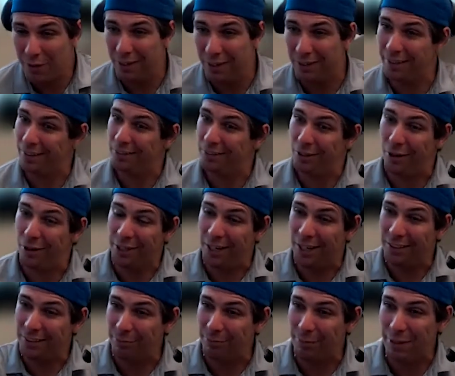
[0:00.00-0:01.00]
It's like, sorry
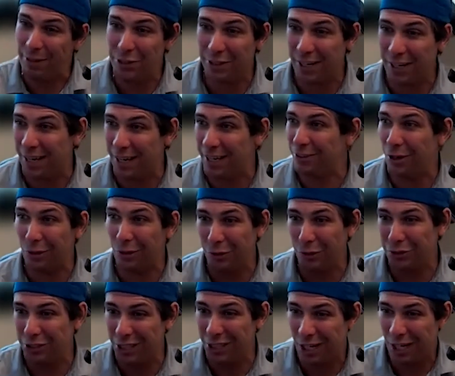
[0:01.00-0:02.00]
guys, made you guys all lose
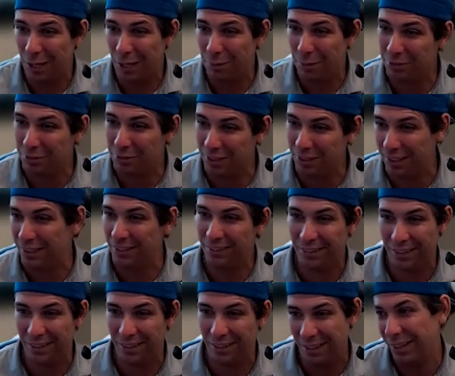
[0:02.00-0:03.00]
your jobs, and
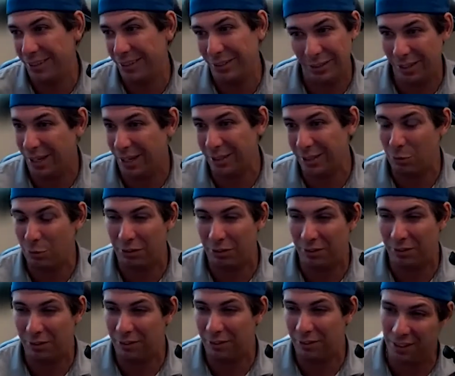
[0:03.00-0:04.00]
uh, you guys
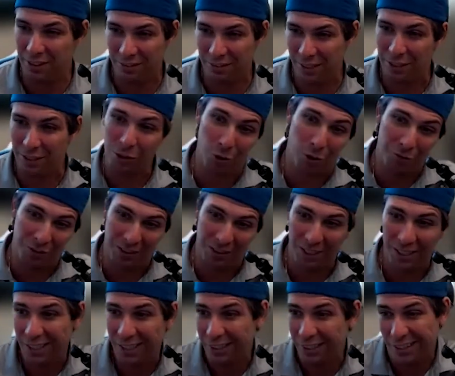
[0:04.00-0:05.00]
mostly didn't get sick, or if you
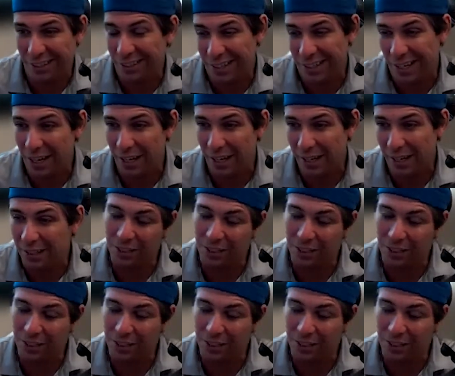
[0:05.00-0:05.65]
did, you didn't die.